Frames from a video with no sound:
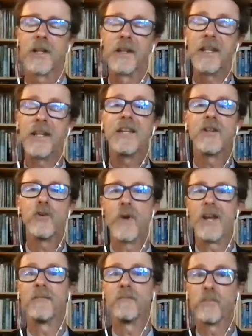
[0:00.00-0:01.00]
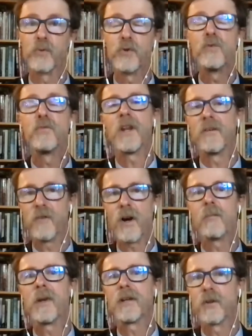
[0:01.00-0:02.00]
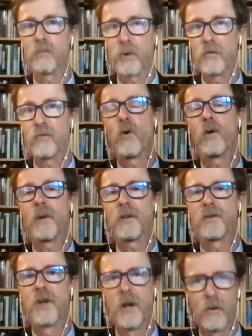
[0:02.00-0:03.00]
lead to improved environmental performance,